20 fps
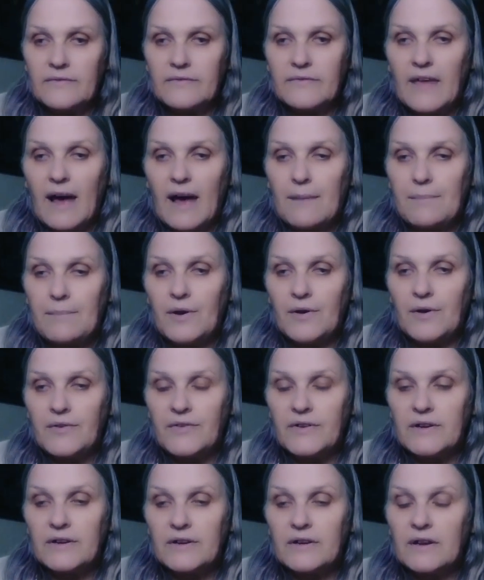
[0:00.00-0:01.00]
that
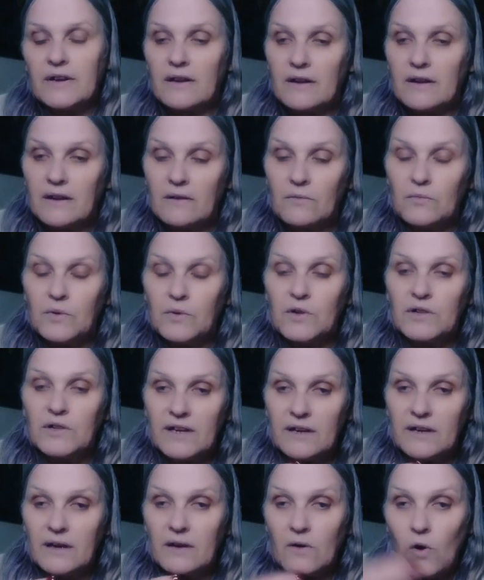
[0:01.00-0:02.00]
person
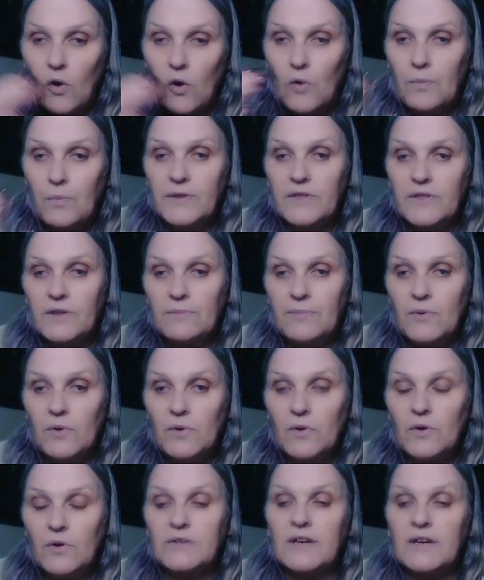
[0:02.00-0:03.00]
will open the
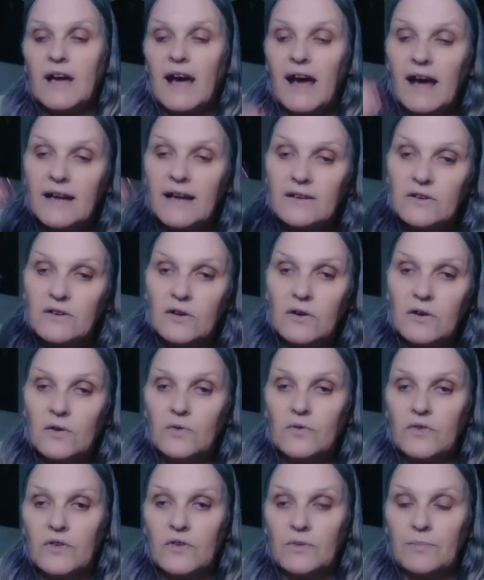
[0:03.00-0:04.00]
board and
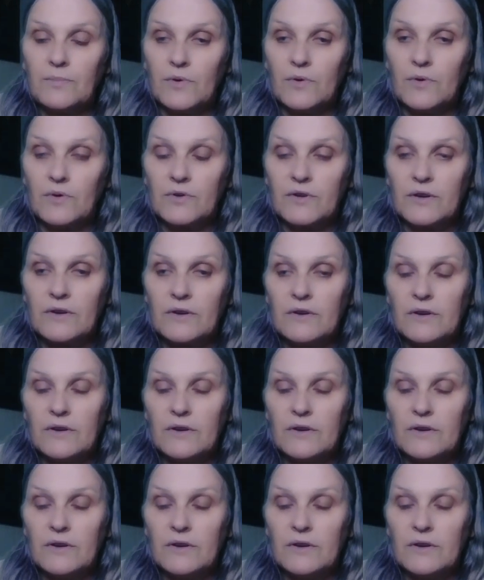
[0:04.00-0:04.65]
close the board